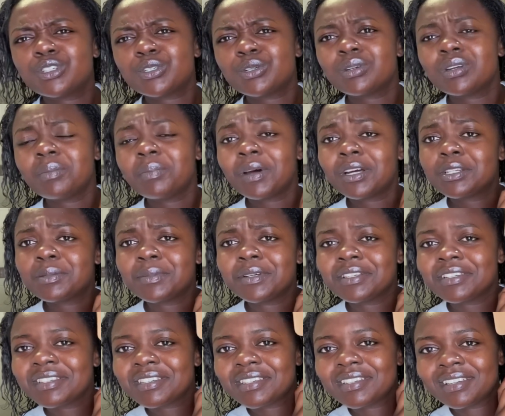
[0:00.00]

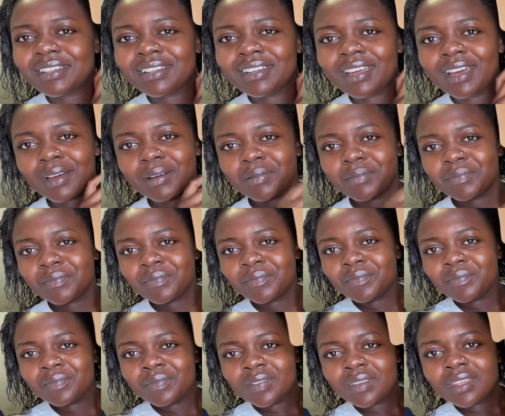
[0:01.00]
department. Yeah,
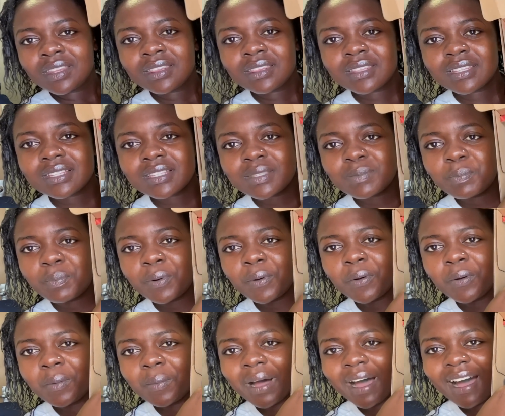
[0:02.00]
these
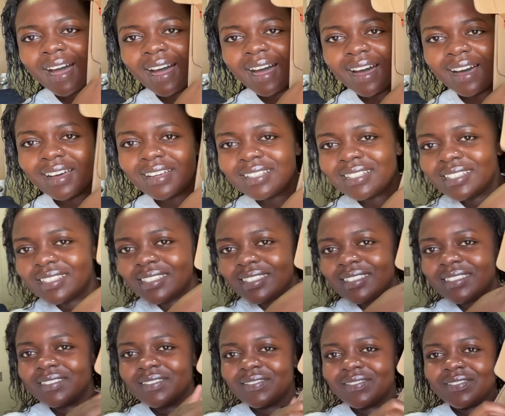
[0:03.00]
Pumas,
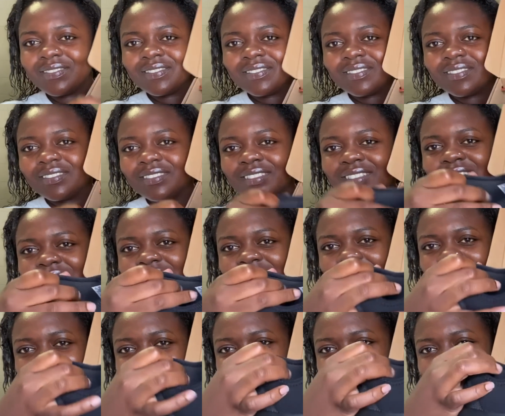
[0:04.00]
you
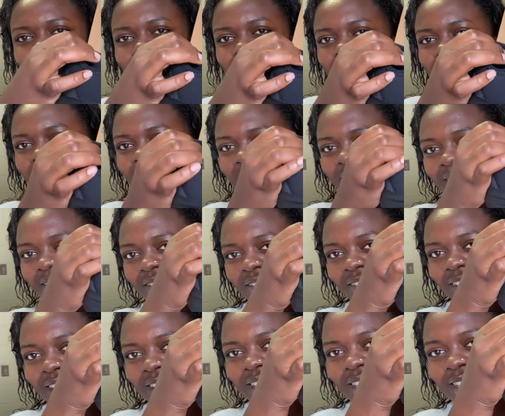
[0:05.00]
guys see them?
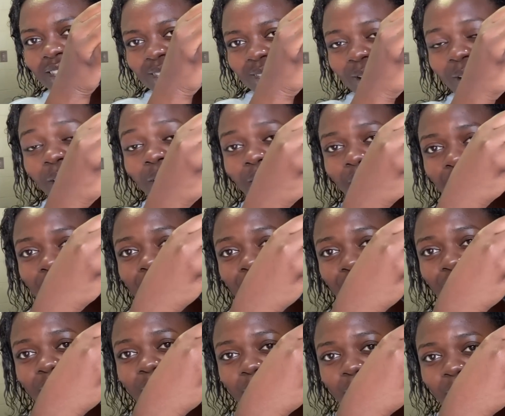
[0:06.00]
They're so
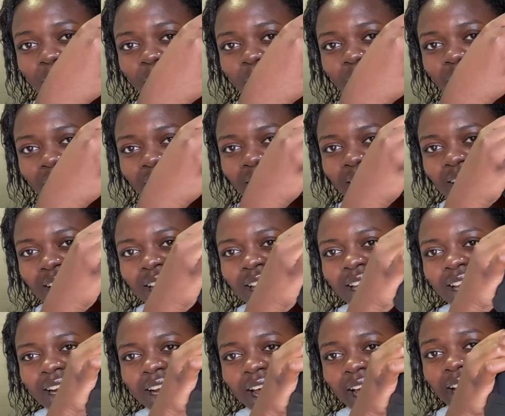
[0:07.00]
comfortable.
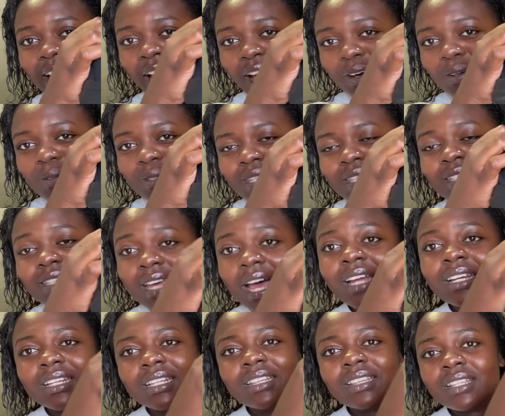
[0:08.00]
Like, I could
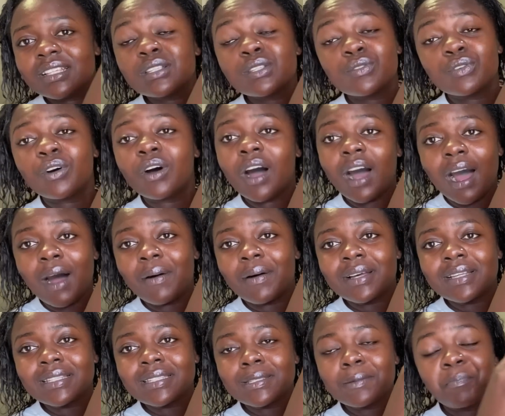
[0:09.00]
stand in this for
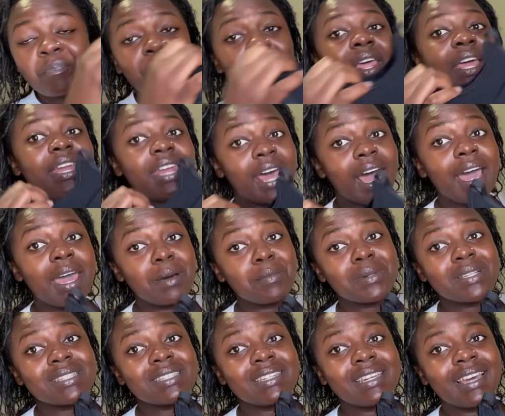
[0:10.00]
hours. And I am
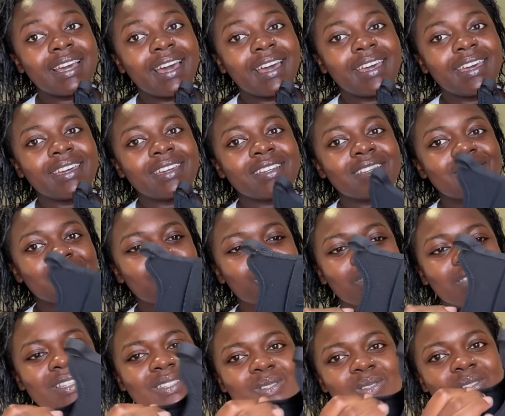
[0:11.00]
a sneakerhead, so
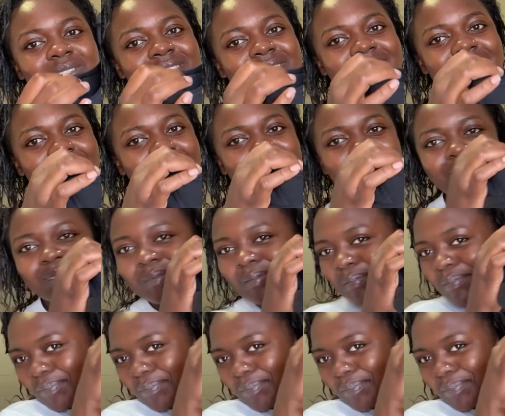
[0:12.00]
this was like,